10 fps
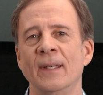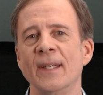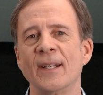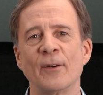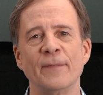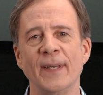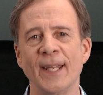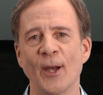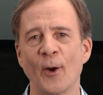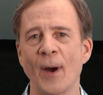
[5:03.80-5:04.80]
In our
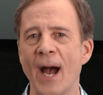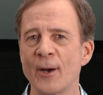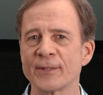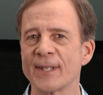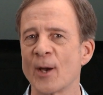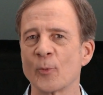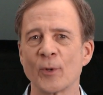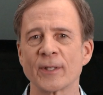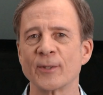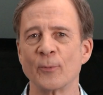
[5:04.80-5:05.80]
video, How Sound
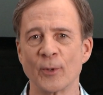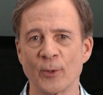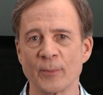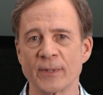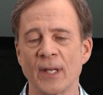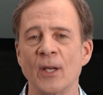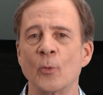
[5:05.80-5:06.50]
Works in Rooms,